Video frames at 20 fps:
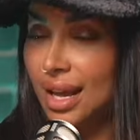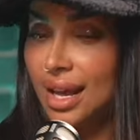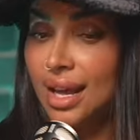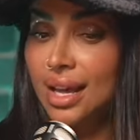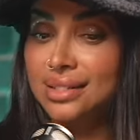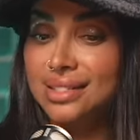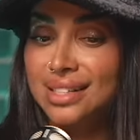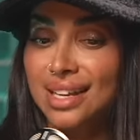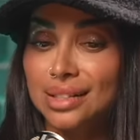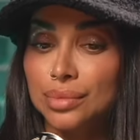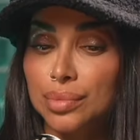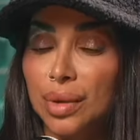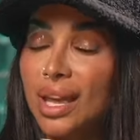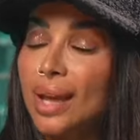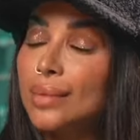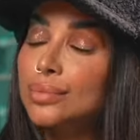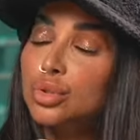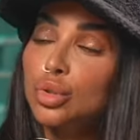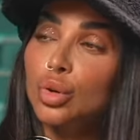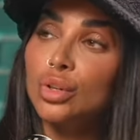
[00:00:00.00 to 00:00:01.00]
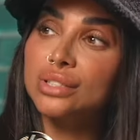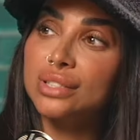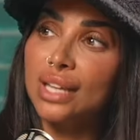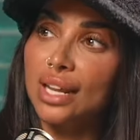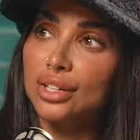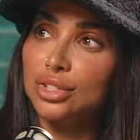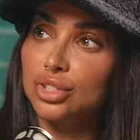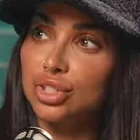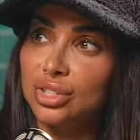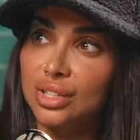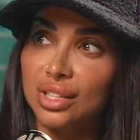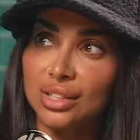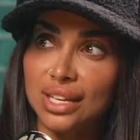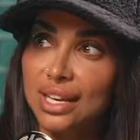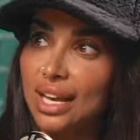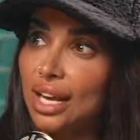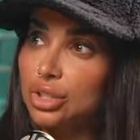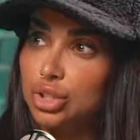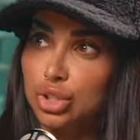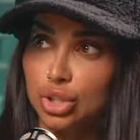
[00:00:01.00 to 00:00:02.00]
and it became so intelligent that
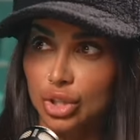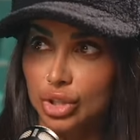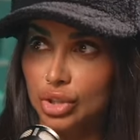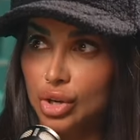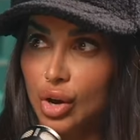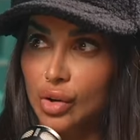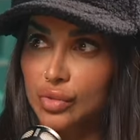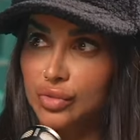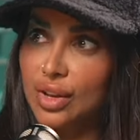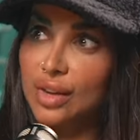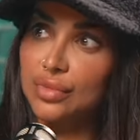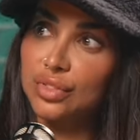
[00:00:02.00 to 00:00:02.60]
they can't shut it off.